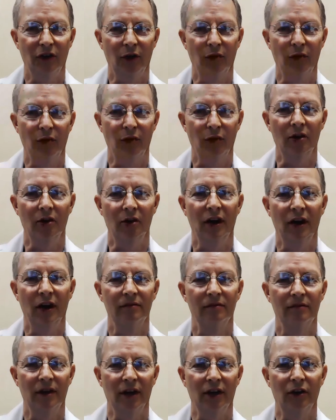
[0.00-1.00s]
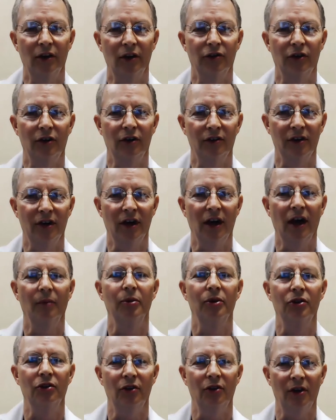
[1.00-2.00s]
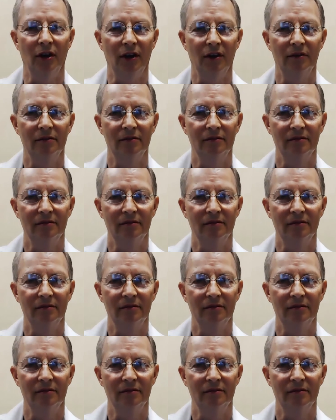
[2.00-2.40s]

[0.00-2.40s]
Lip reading: welcome, Ryan. Thank you for the opportunity.